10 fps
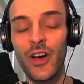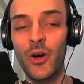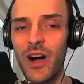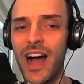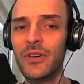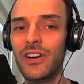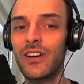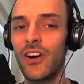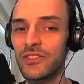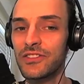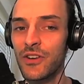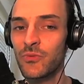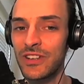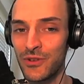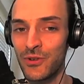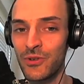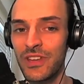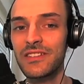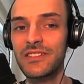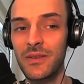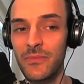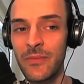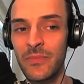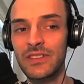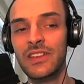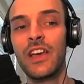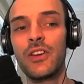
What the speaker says: Obama also renewed his commitment